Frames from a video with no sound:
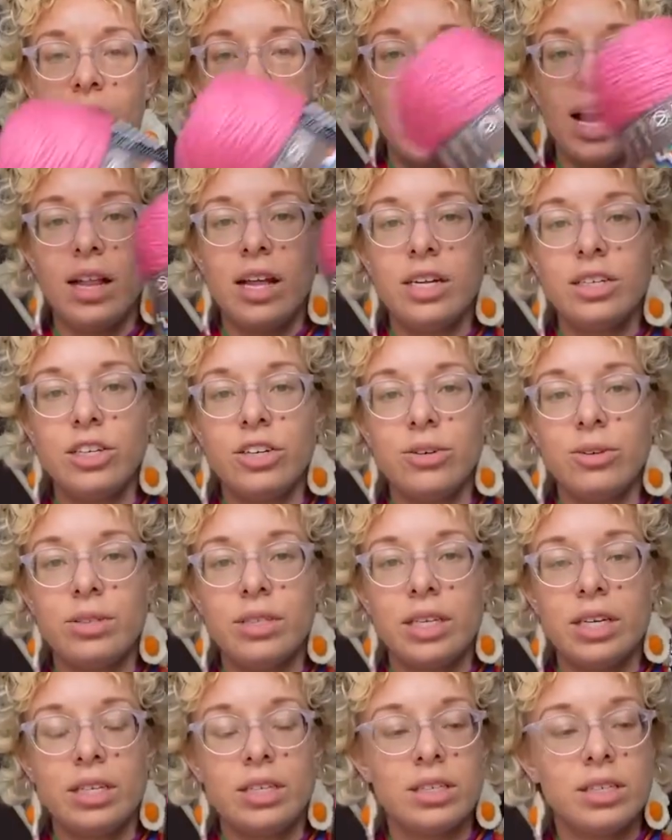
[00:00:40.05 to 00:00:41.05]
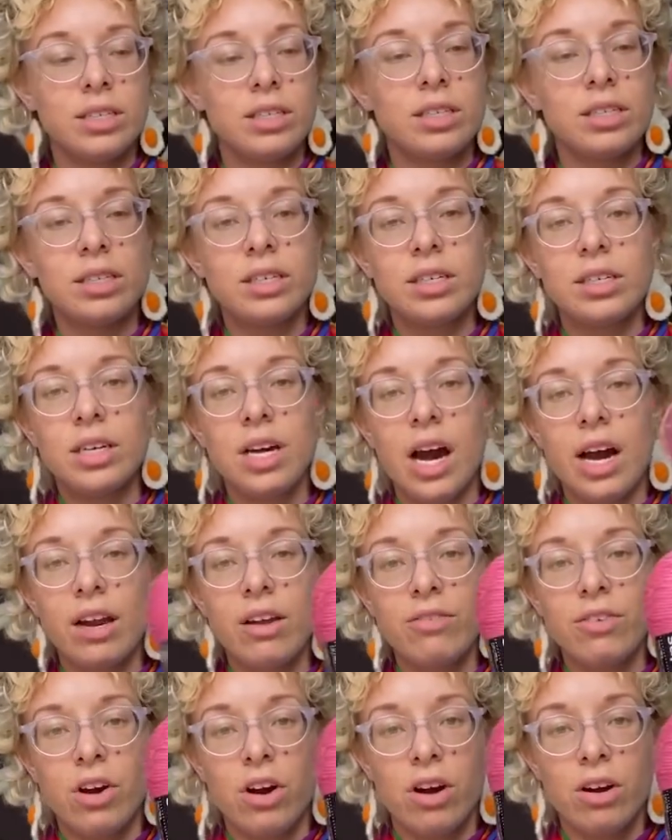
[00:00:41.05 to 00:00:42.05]
I like to use this kind
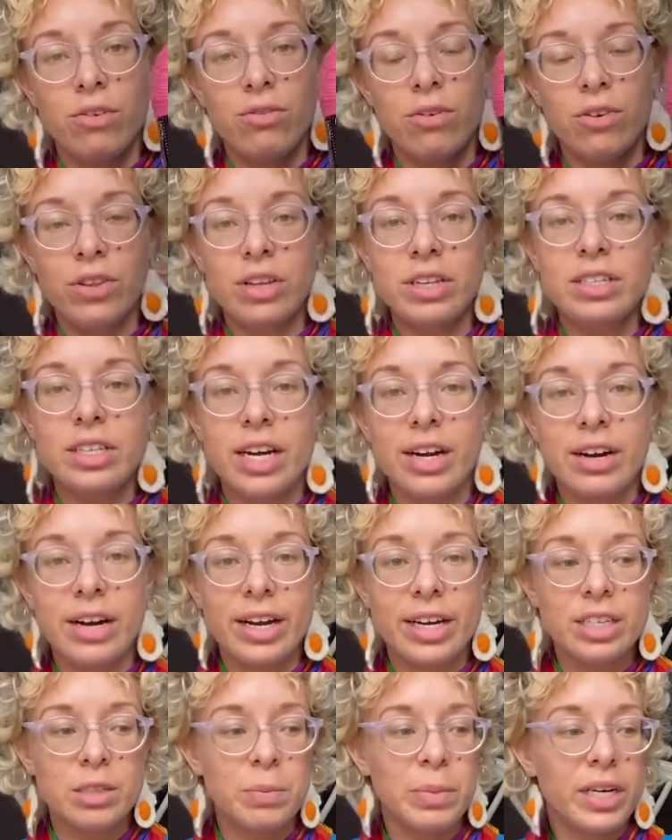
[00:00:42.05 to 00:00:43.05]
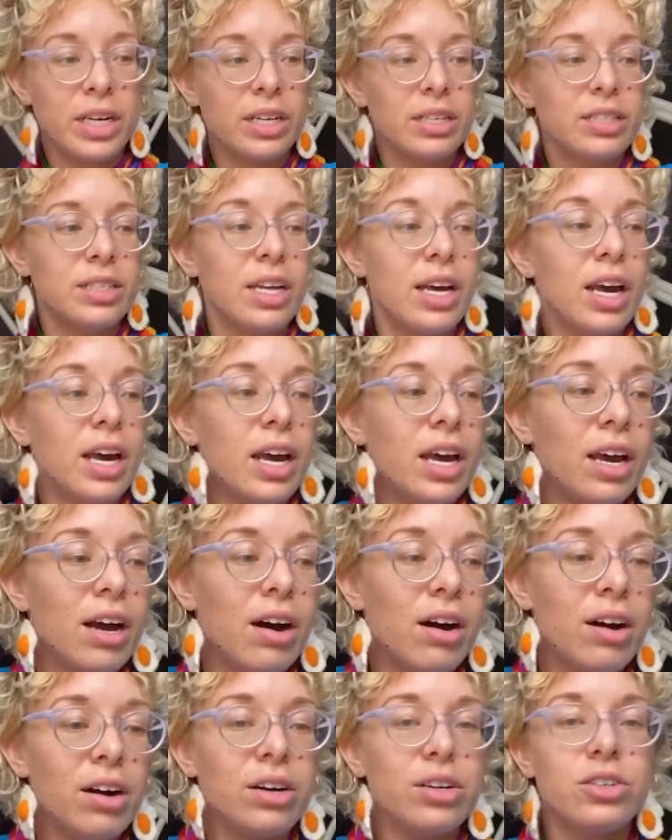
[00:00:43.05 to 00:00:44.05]
of yarn for these earrings because they
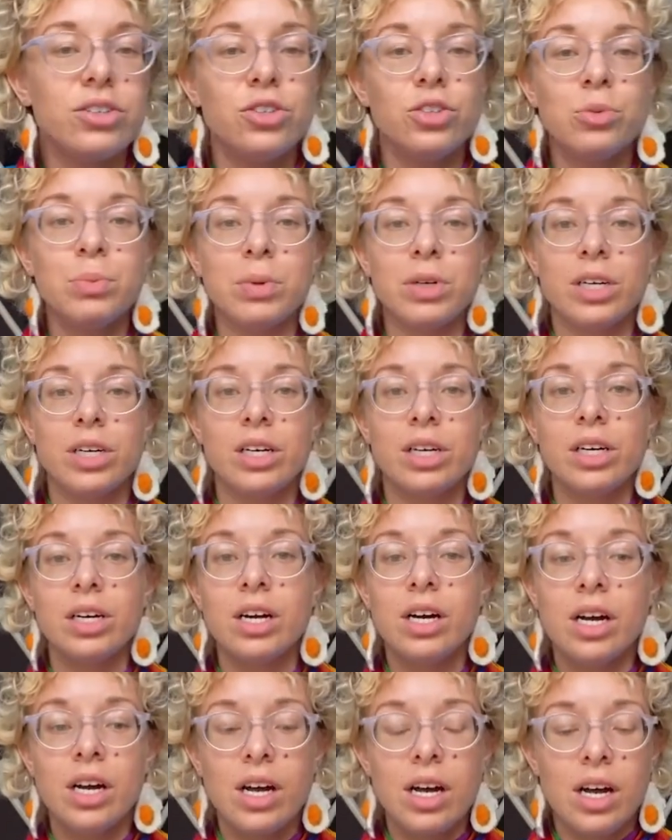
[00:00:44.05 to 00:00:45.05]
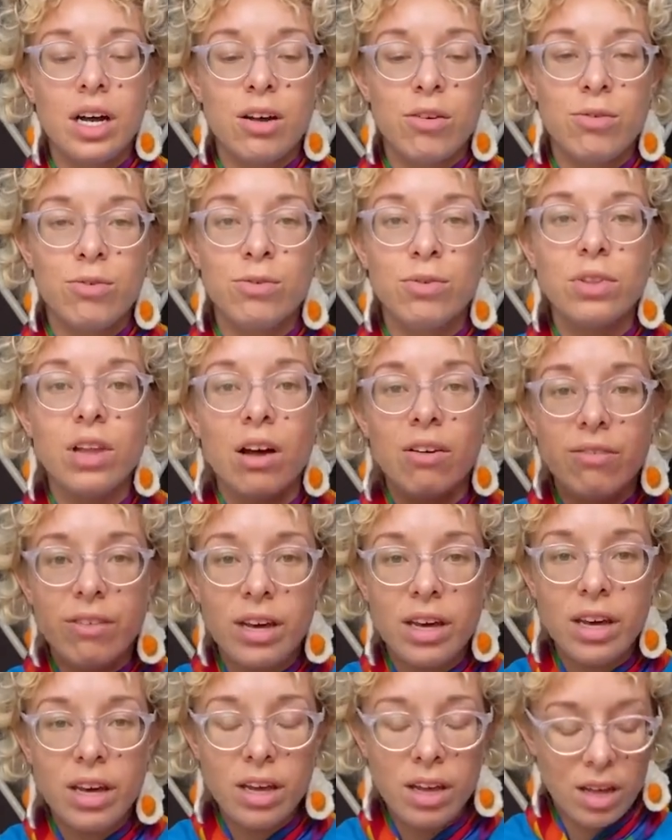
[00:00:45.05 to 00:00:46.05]
are super
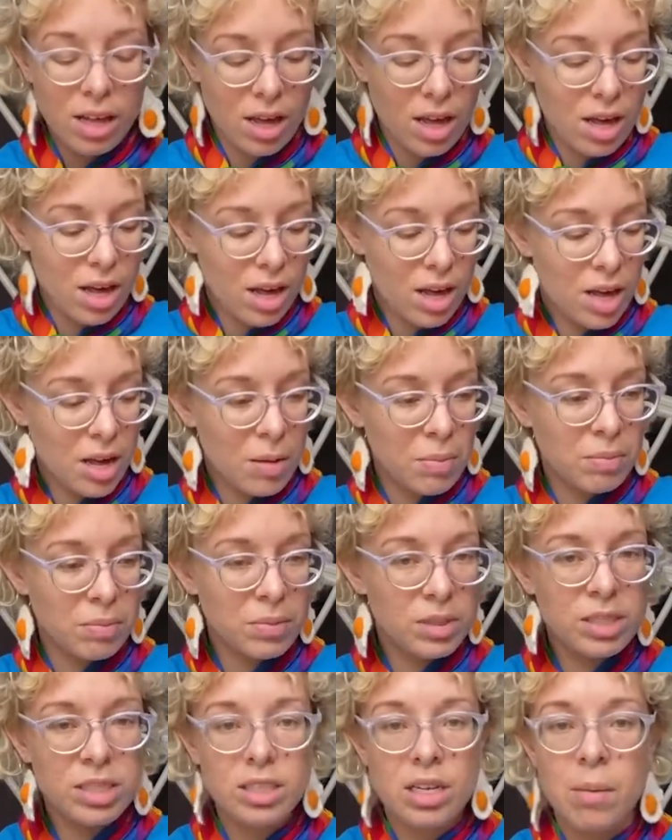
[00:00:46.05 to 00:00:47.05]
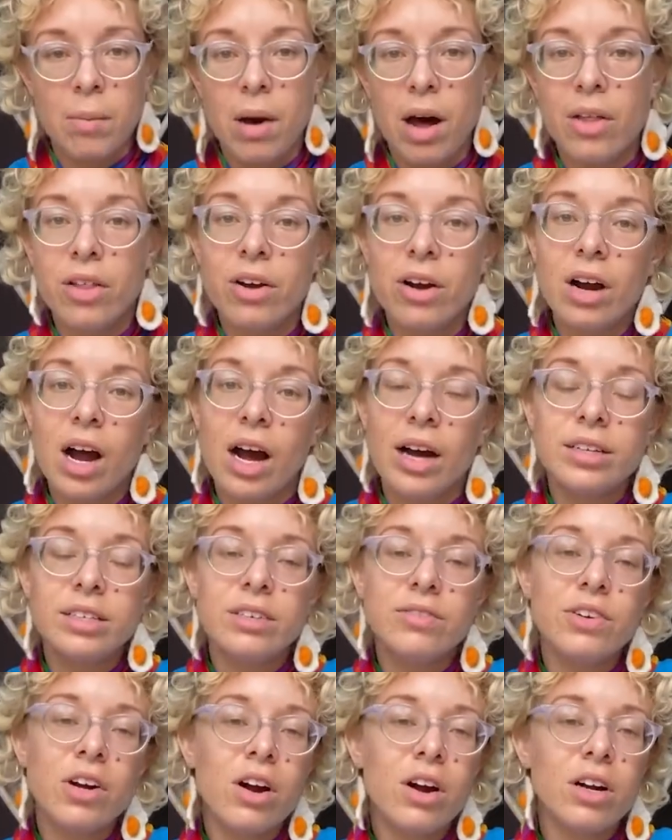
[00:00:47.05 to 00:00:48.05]
fluffy. Um, some other kinds
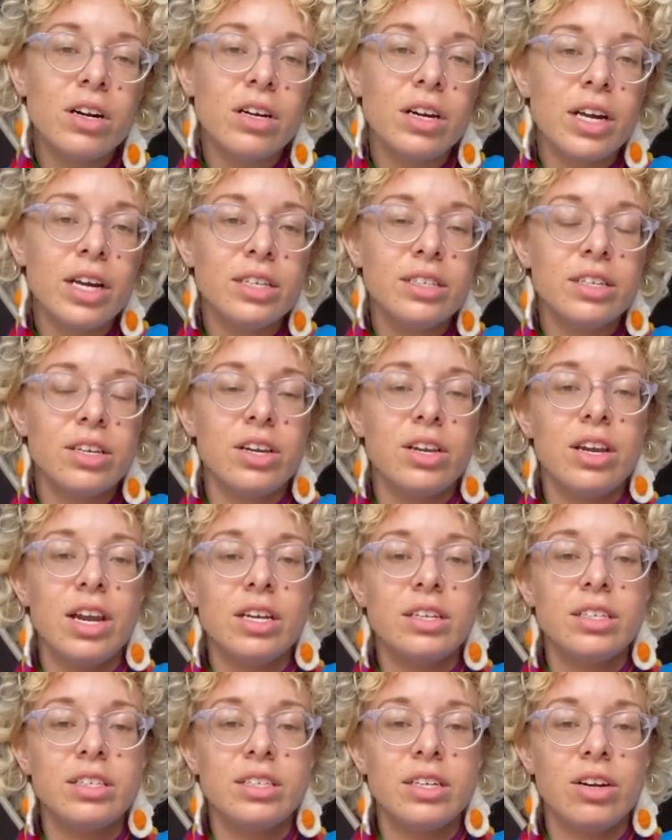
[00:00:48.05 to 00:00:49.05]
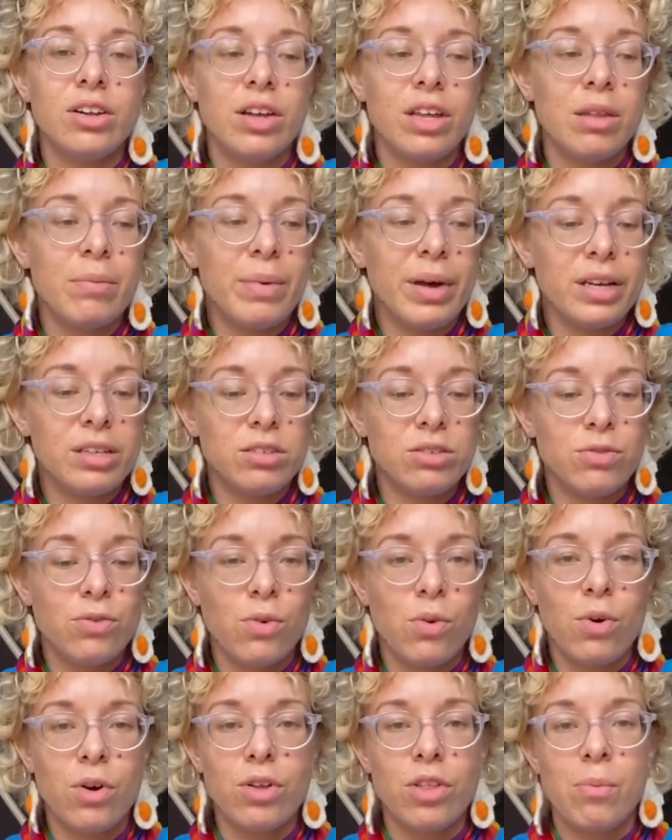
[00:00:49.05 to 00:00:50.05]
of yarn isn't necessarily the best
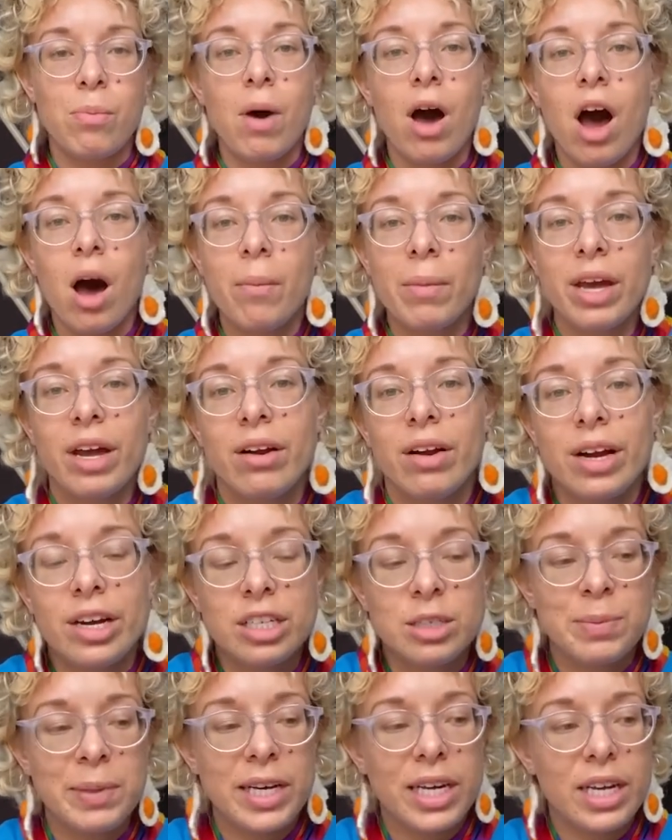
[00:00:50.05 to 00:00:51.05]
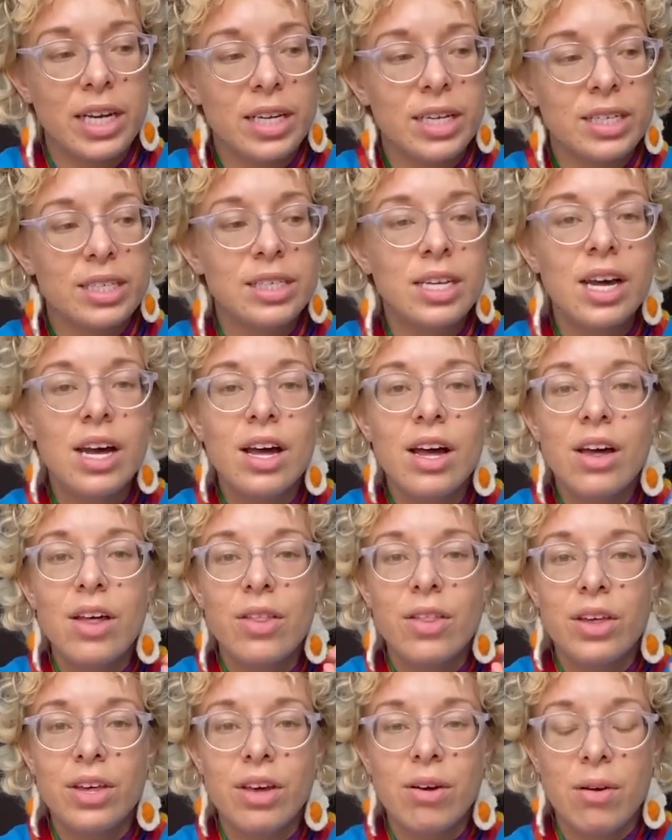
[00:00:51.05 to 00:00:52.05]
for the palm earrings because
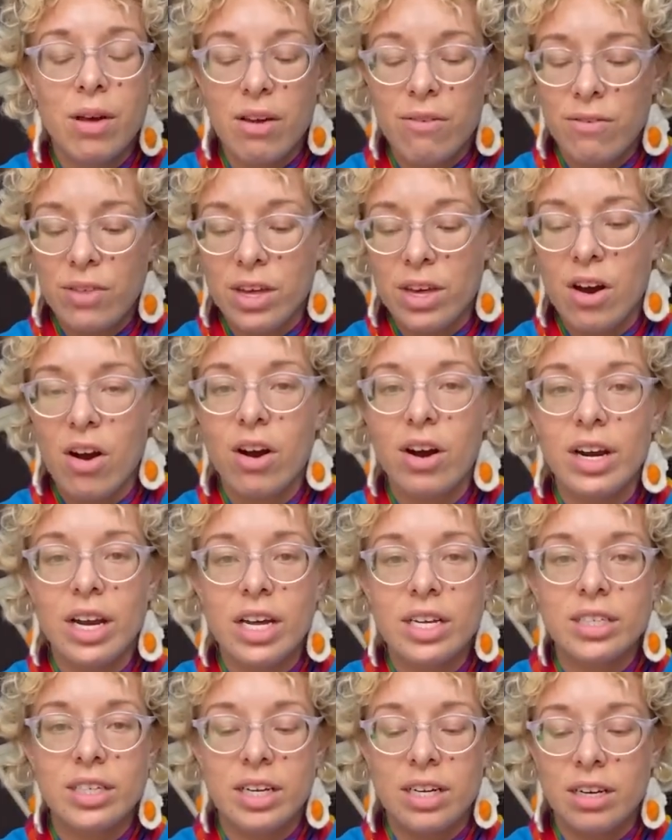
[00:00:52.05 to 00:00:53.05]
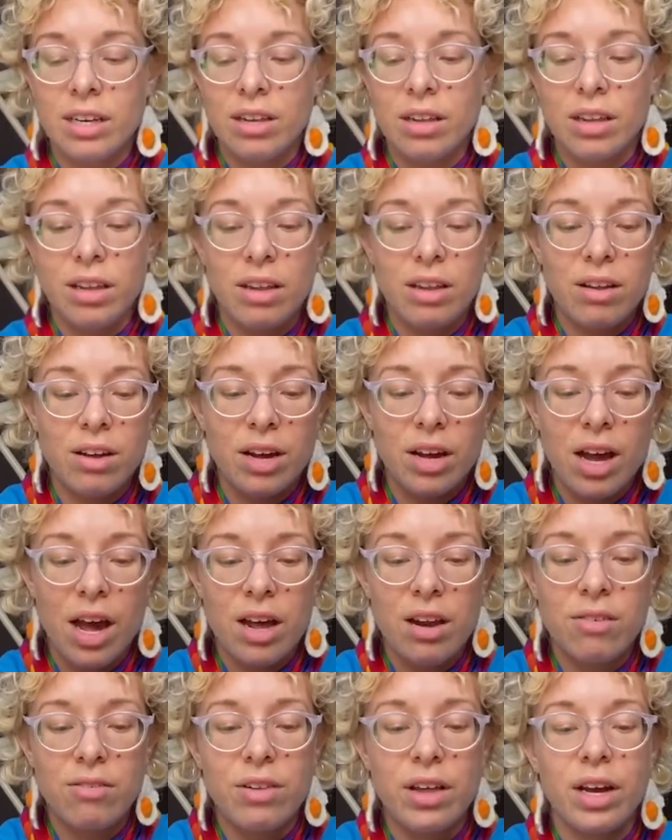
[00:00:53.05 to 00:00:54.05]
the if the yarn isn't
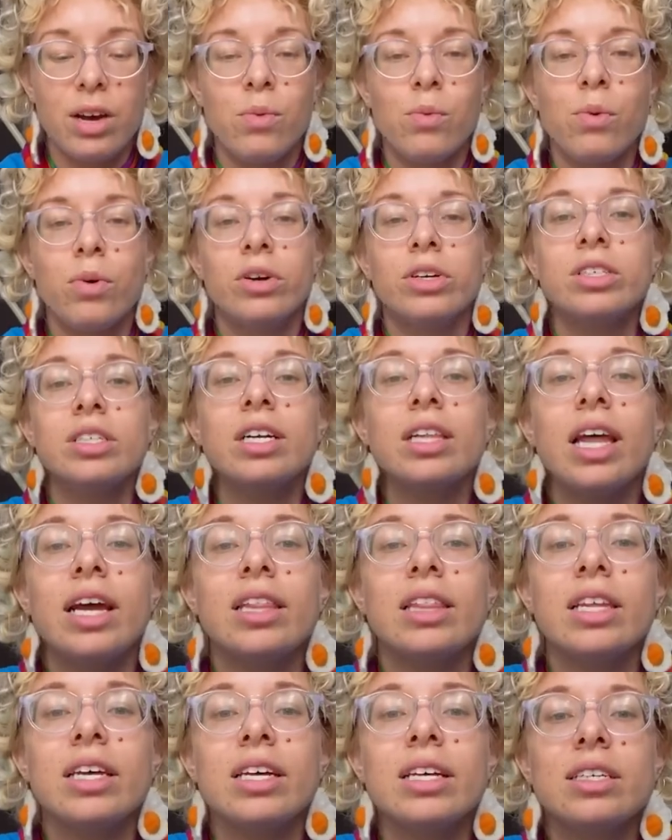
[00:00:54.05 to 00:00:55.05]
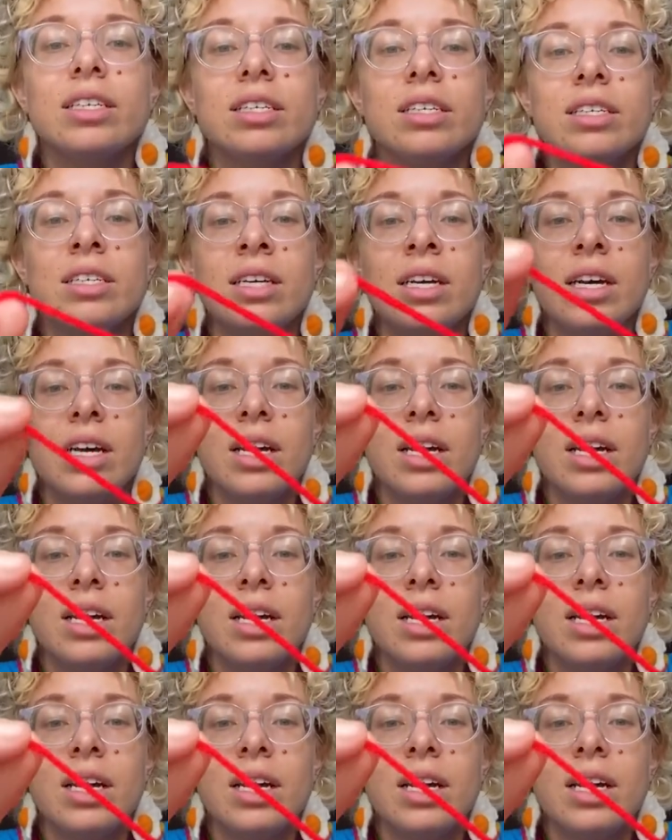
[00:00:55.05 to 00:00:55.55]
kind of like worsted like this,